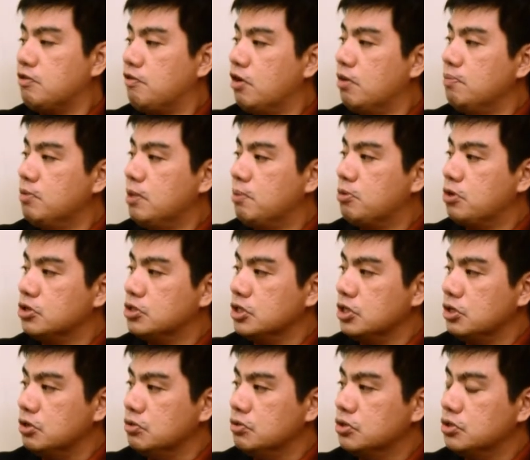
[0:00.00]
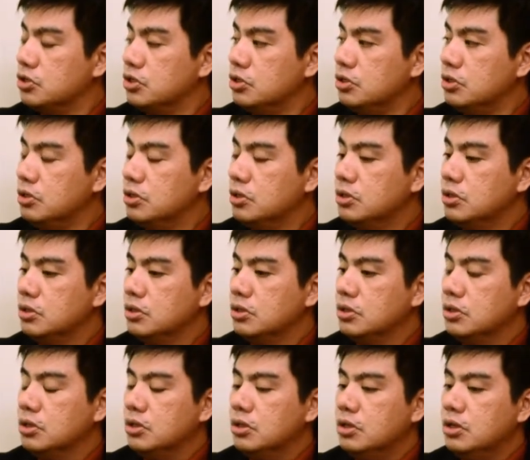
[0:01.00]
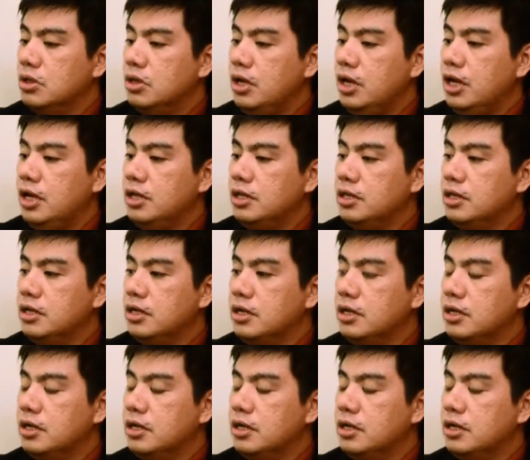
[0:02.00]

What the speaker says: from the prosecution. And